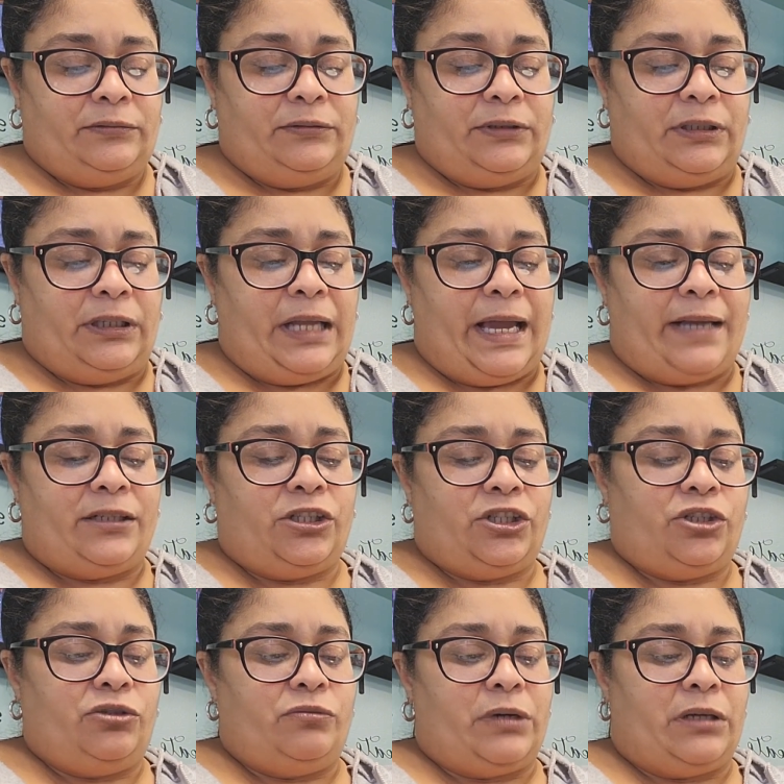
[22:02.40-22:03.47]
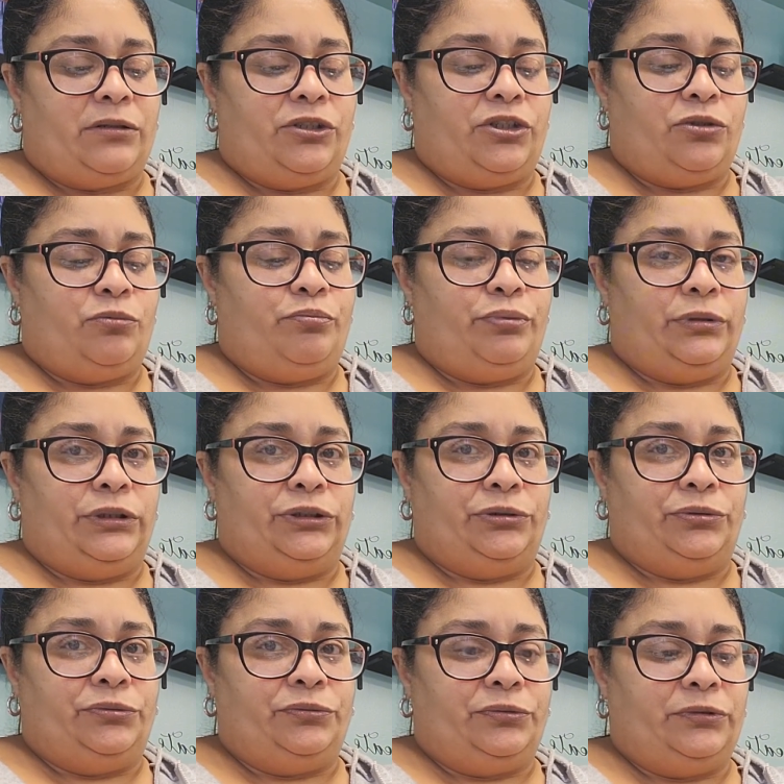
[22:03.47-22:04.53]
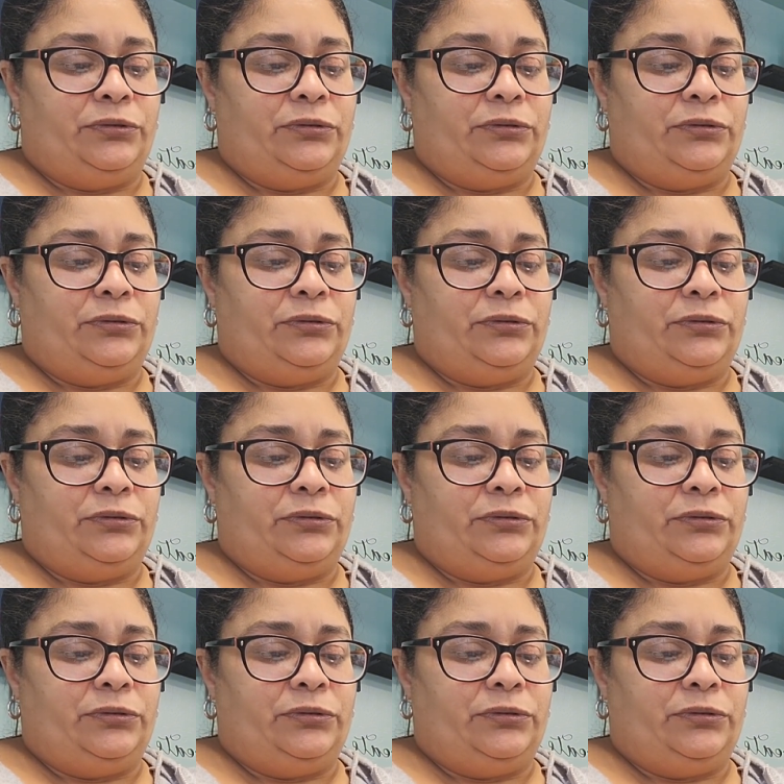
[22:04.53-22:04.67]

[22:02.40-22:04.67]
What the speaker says: last two I'll do blue.